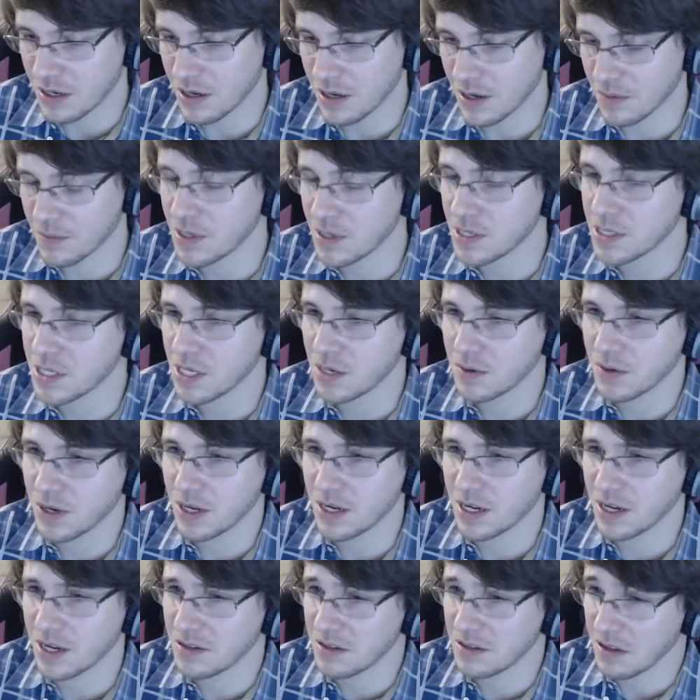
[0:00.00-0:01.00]
I'm going to say right
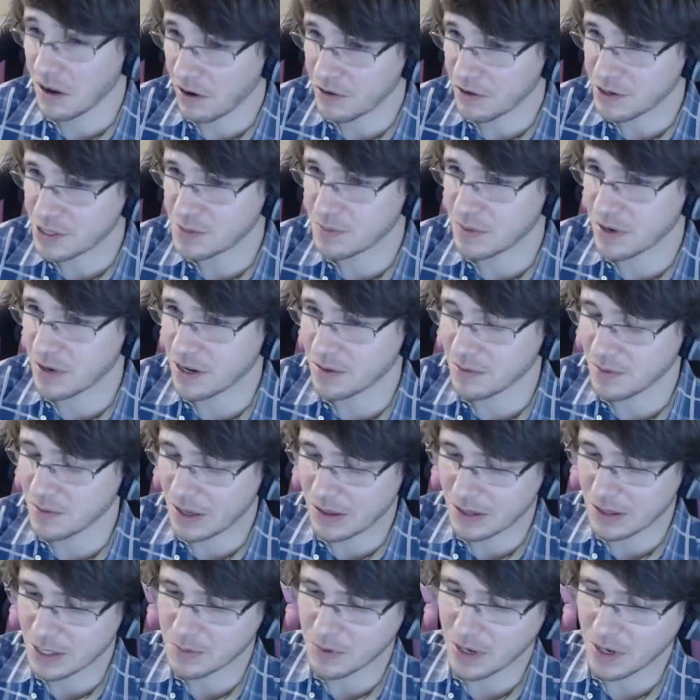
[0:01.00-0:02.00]
now, the hardest part about
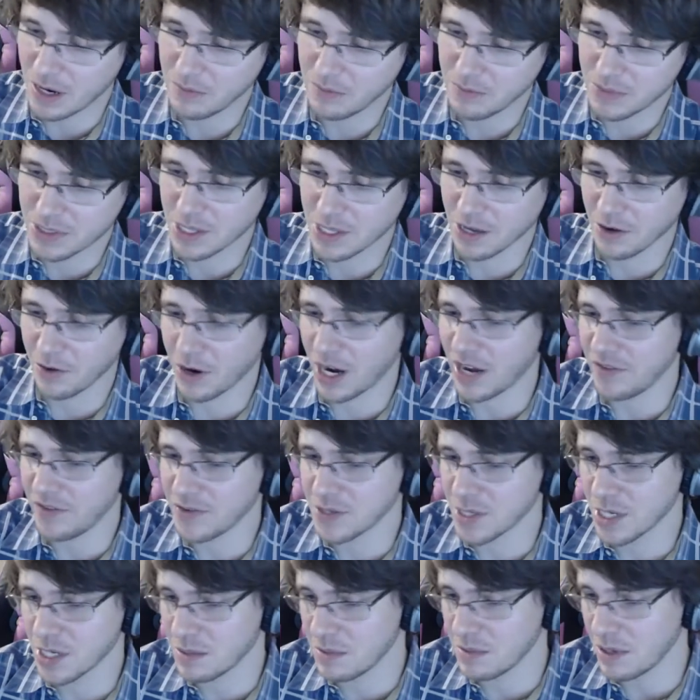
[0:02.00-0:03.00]
this problem is the graph is
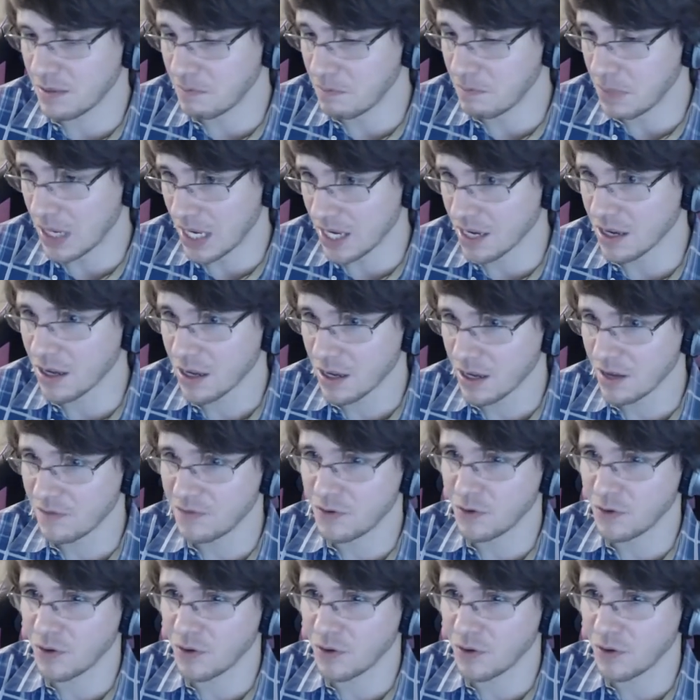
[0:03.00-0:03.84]
going to be big if you